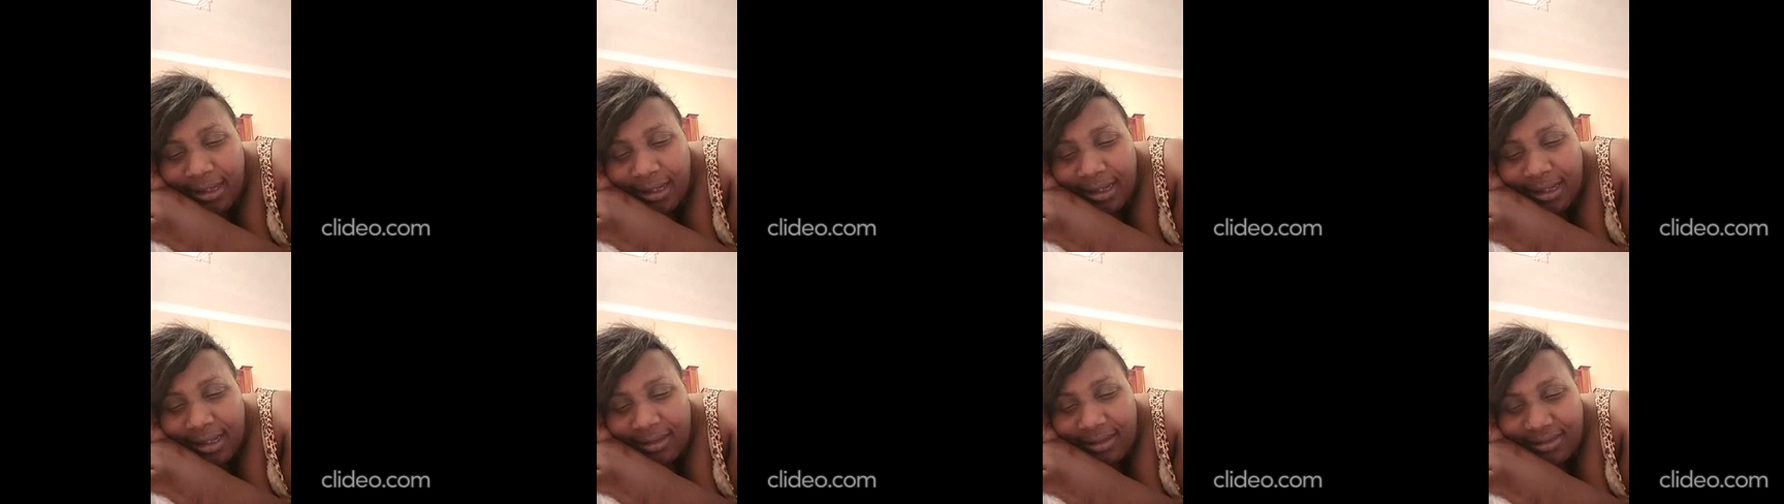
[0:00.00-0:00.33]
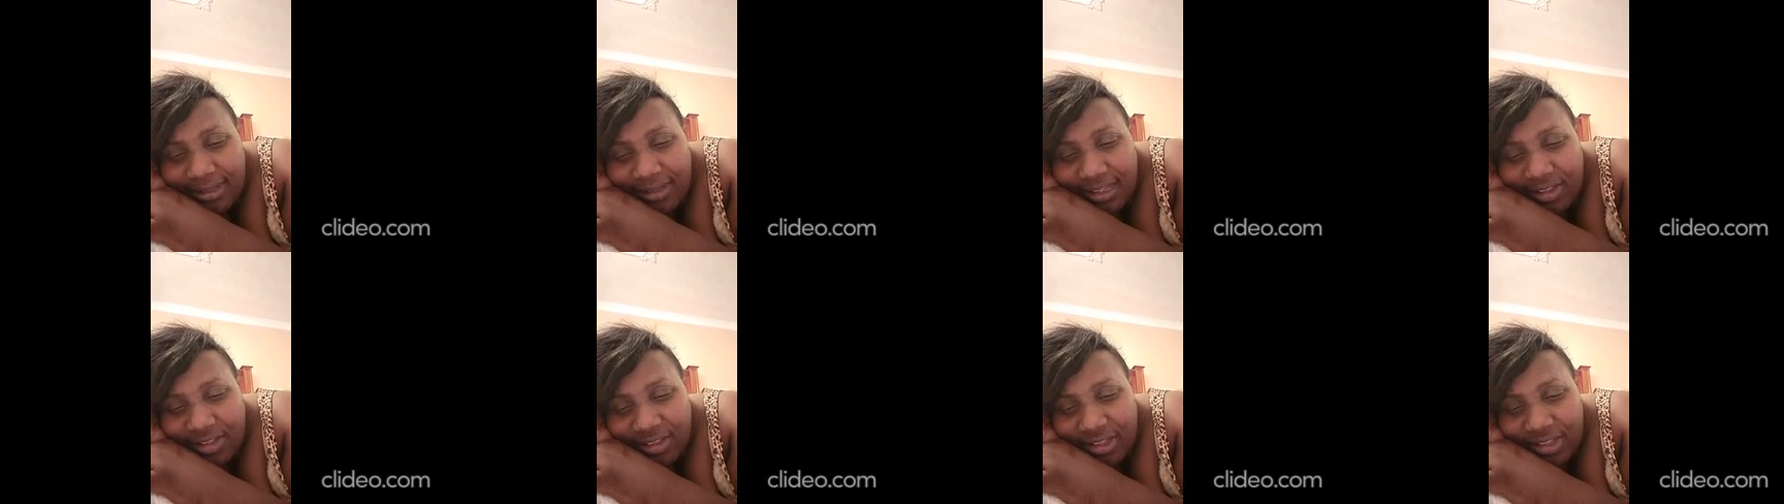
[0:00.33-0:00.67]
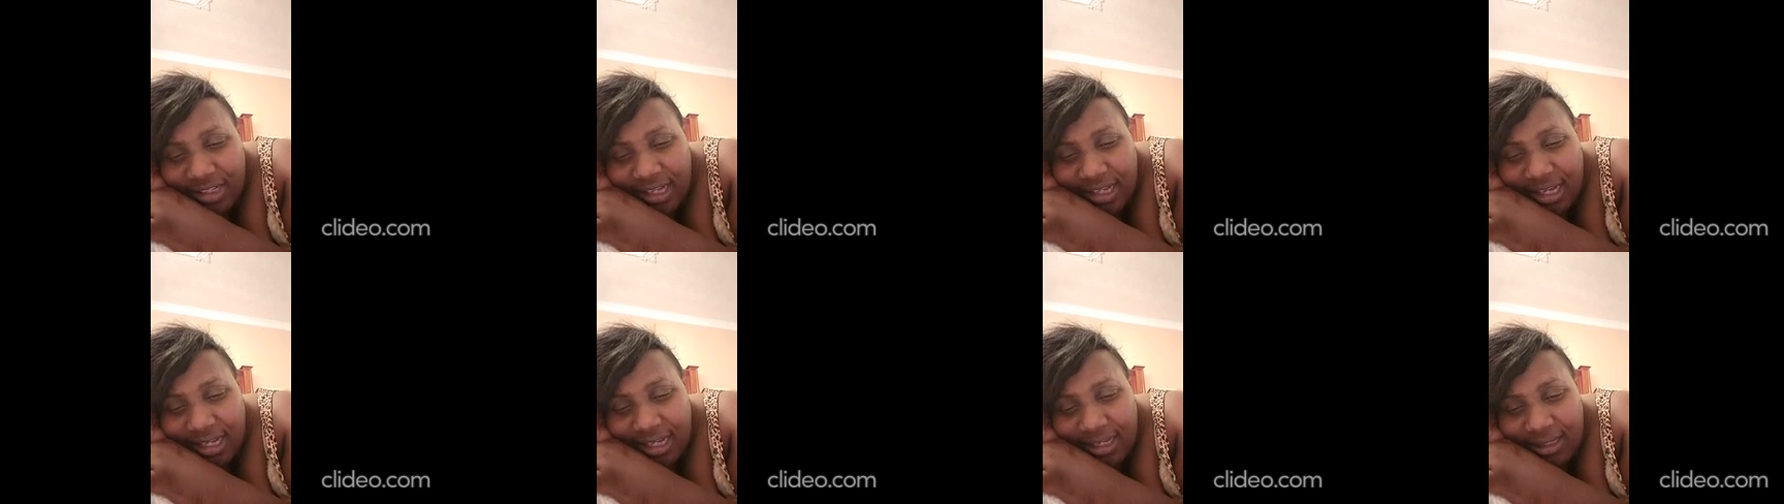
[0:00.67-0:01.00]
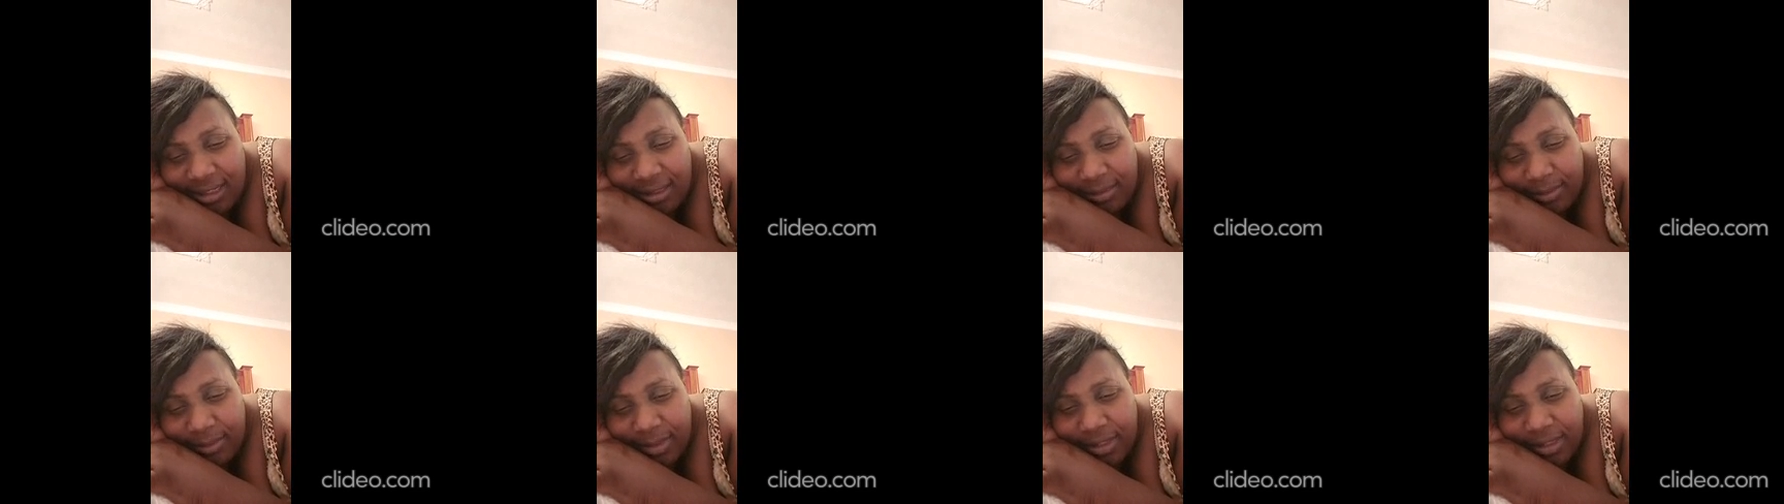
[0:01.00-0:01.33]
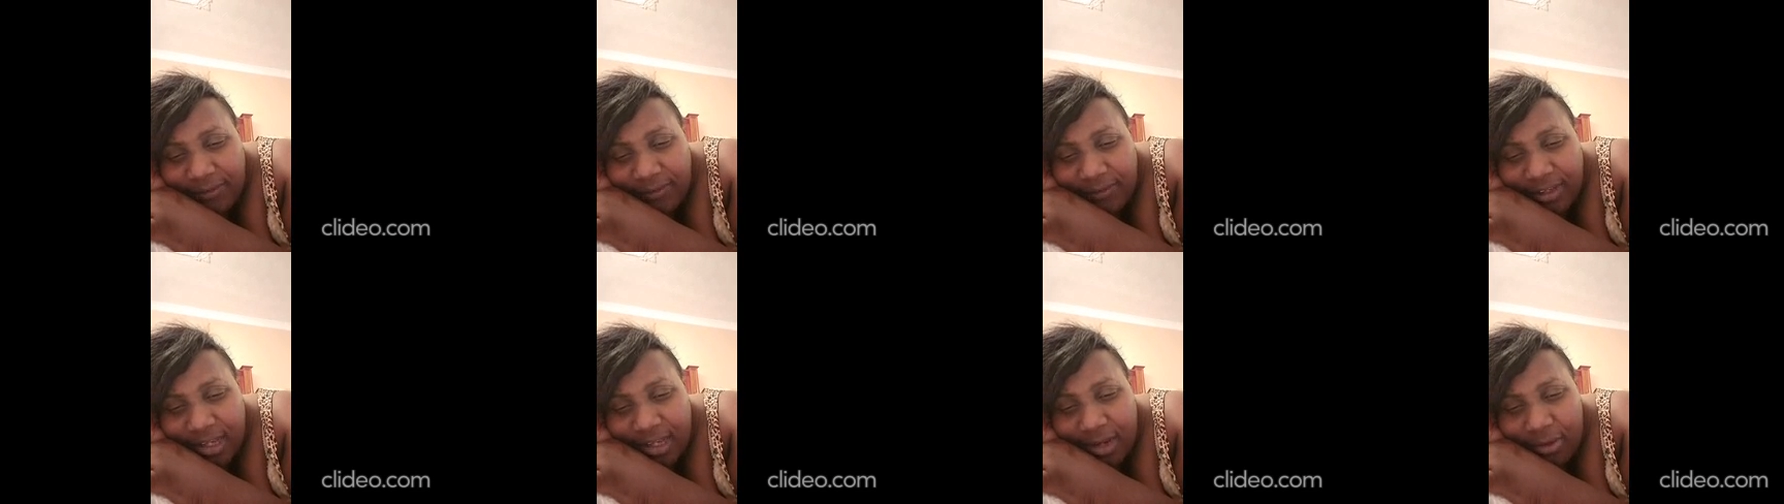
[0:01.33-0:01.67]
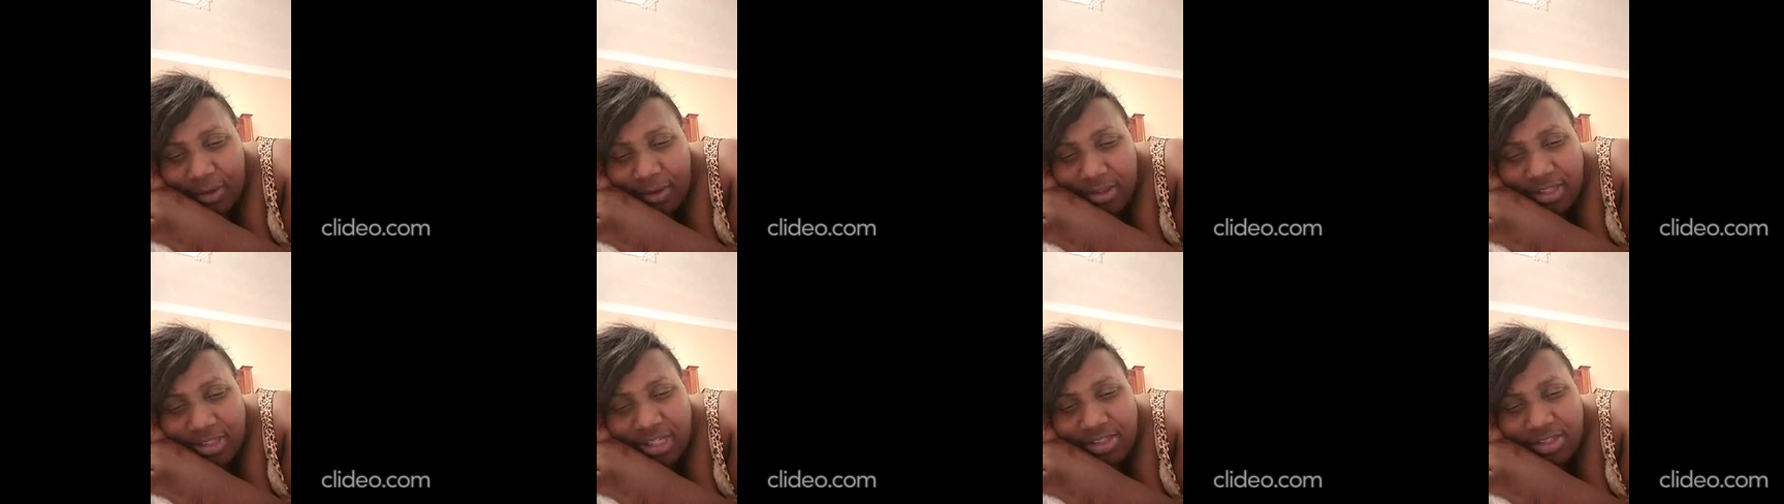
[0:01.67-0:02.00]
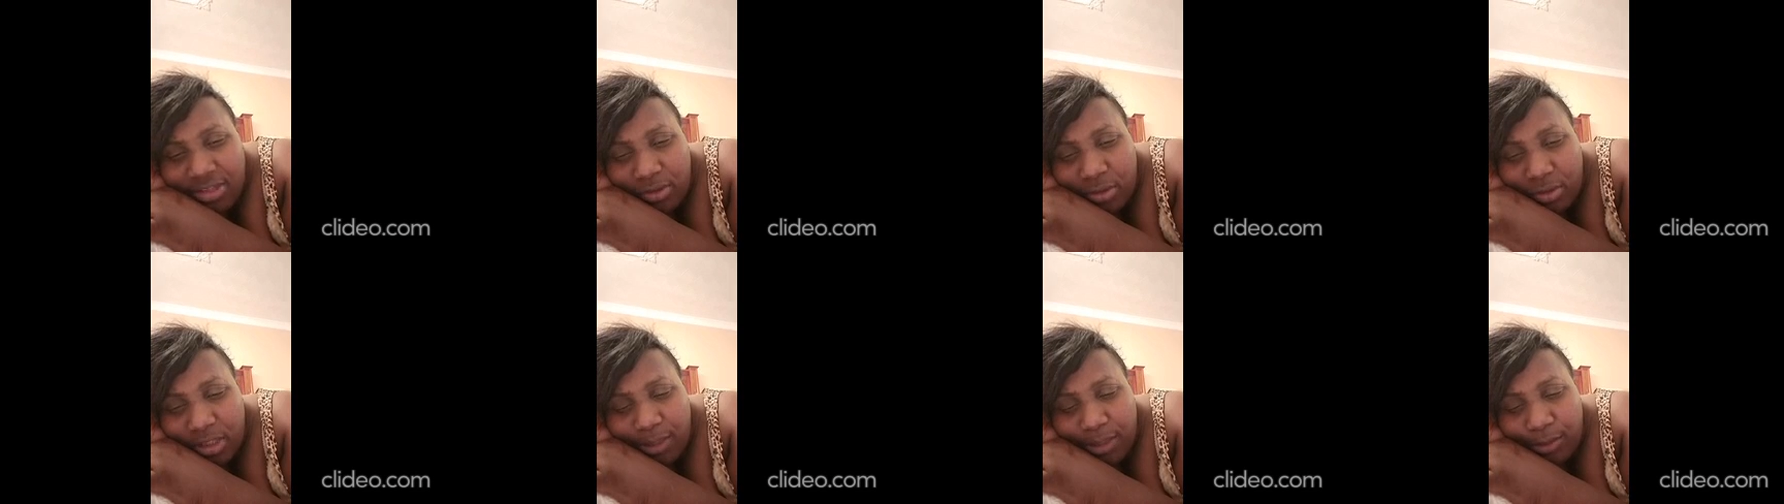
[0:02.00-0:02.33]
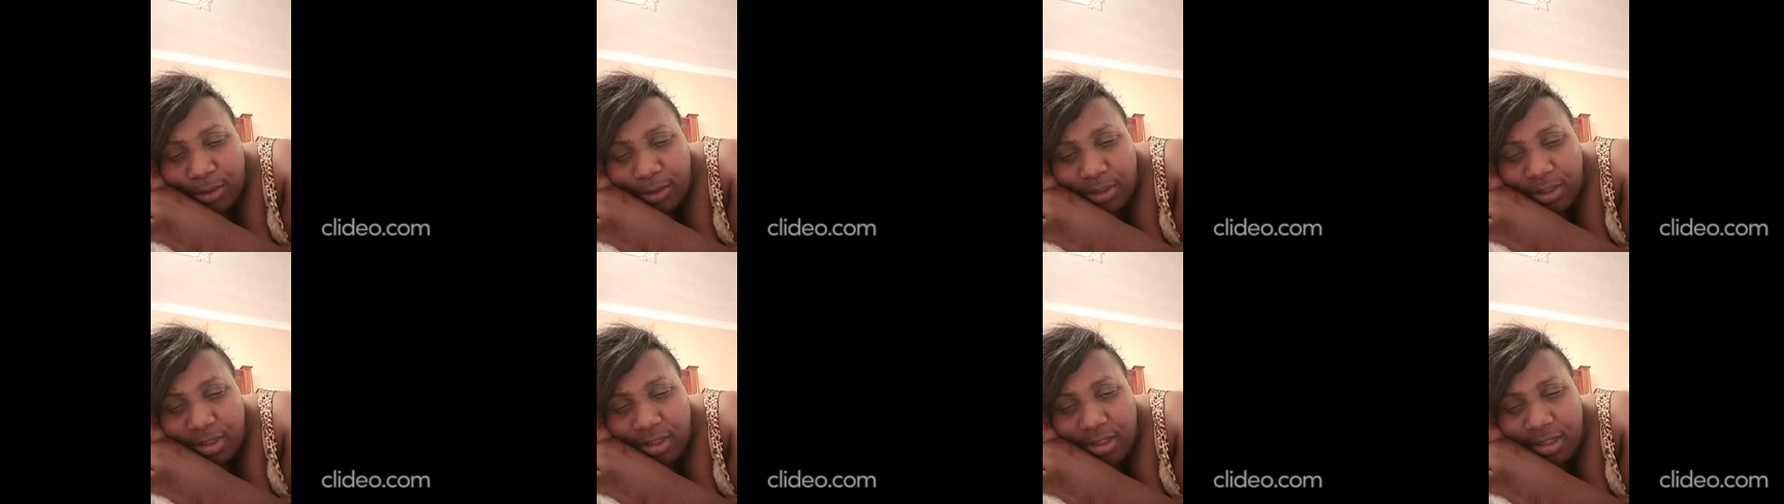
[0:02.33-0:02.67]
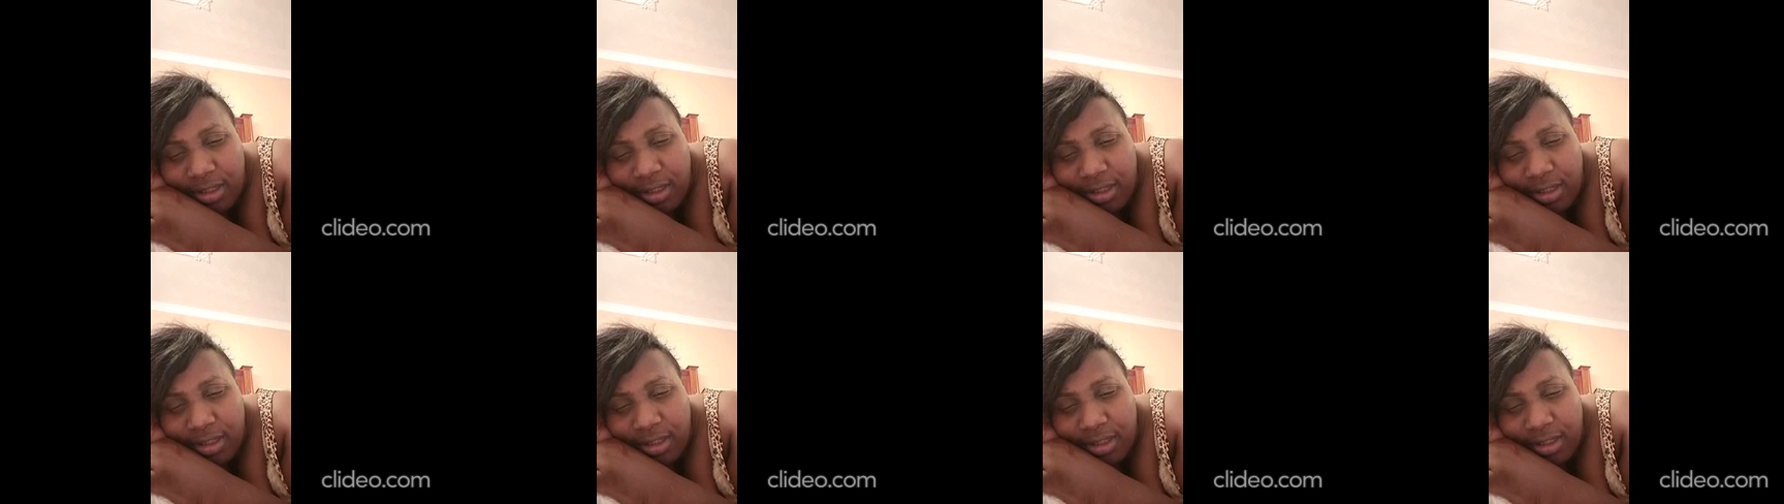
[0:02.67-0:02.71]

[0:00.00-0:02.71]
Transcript: Because Josh gone. But if you carry out Josh today, but